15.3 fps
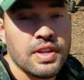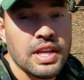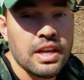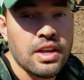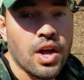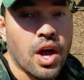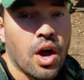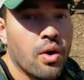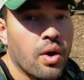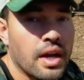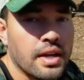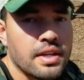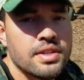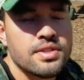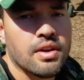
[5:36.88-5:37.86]
if you didn't know,
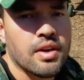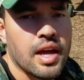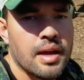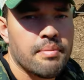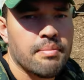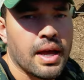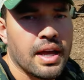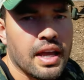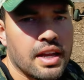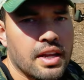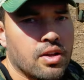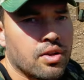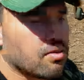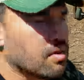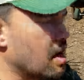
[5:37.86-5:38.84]
onions are a
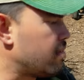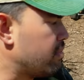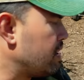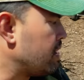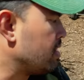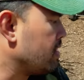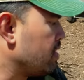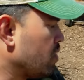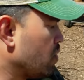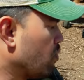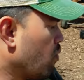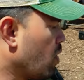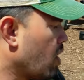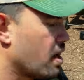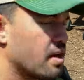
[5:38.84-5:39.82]
biennial crop, meaning year
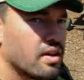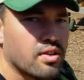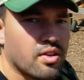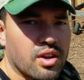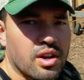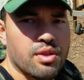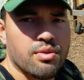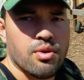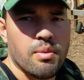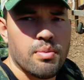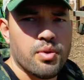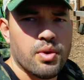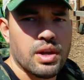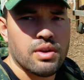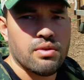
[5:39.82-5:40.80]
one, they're gonna throw
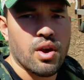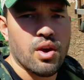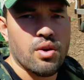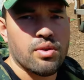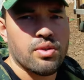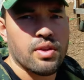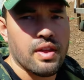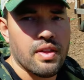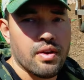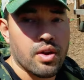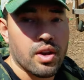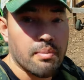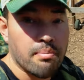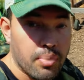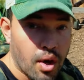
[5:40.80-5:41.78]
up green growth and they're
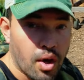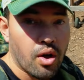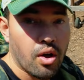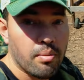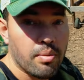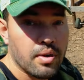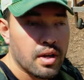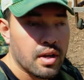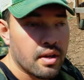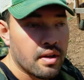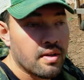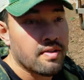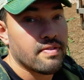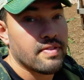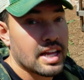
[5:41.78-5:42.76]
gonna bulb.
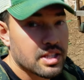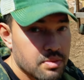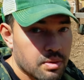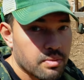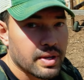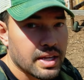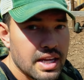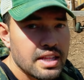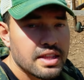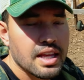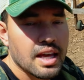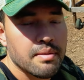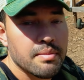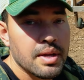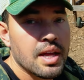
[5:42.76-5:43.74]
That's when we eat
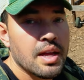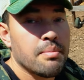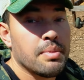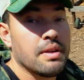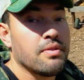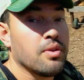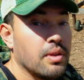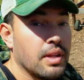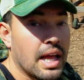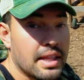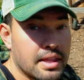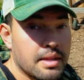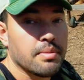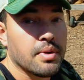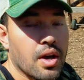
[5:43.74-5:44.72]
them. But if you
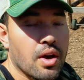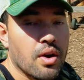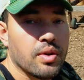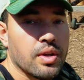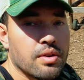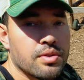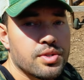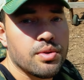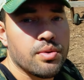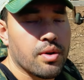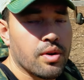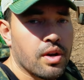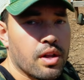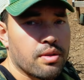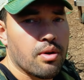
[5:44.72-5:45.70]
let them go, year two,
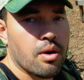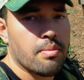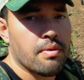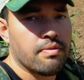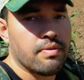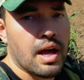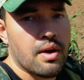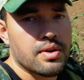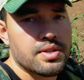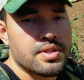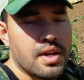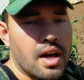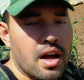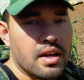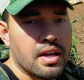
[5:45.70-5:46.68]
they're gonna throw up a flower
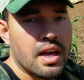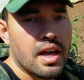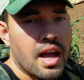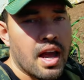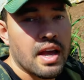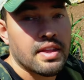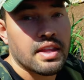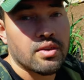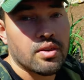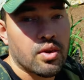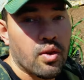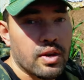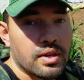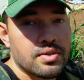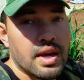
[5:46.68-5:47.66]
stalk and then they're
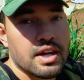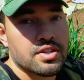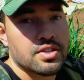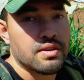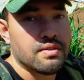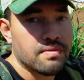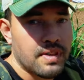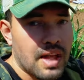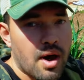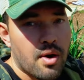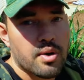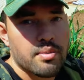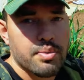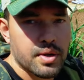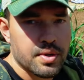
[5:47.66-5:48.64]
going to actually
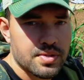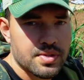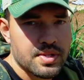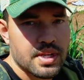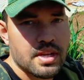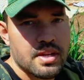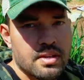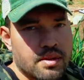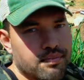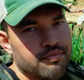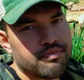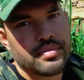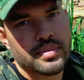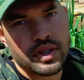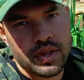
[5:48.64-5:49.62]
flower, produce seed,
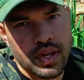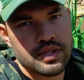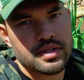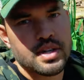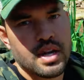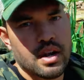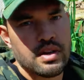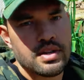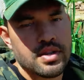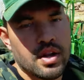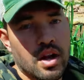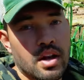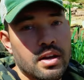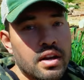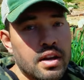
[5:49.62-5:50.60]
and thus carries
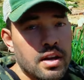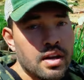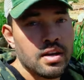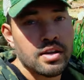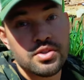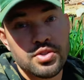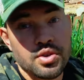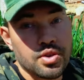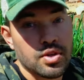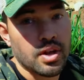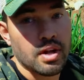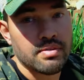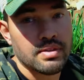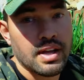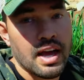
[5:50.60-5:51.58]
on the
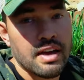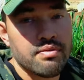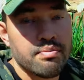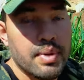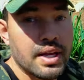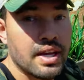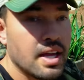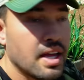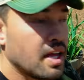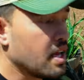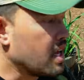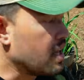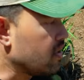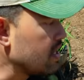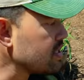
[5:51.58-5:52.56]
circle of life. But
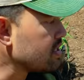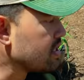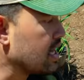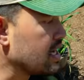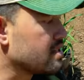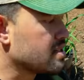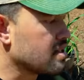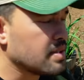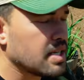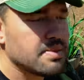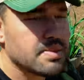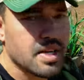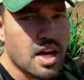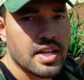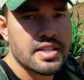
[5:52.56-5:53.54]
in this case,
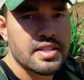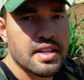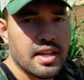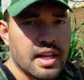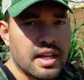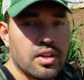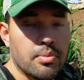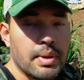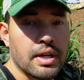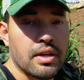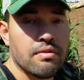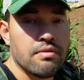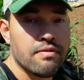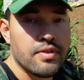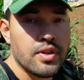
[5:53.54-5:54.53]
sometimes onions can get a little bit
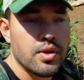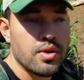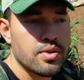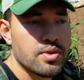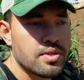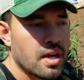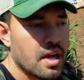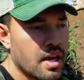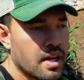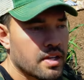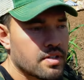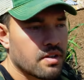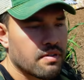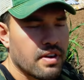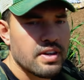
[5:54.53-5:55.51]
confused
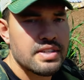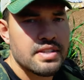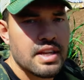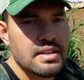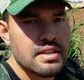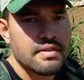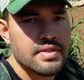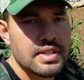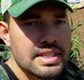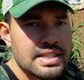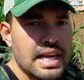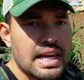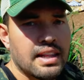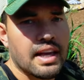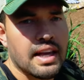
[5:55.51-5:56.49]
because they're very sensitive to
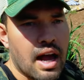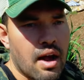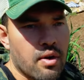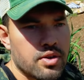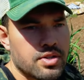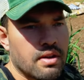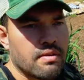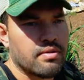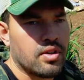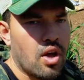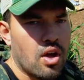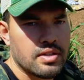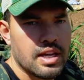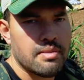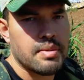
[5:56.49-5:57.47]
daylight hours. You have
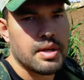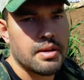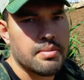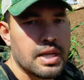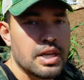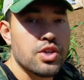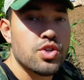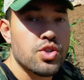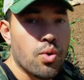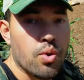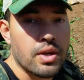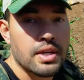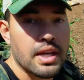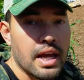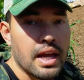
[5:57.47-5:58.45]
long day, medium day,
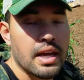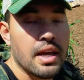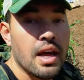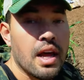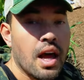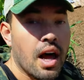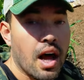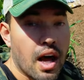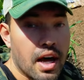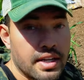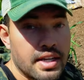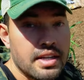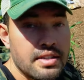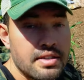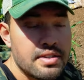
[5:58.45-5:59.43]
short day
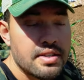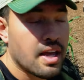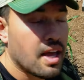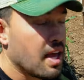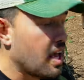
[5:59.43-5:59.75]
onions.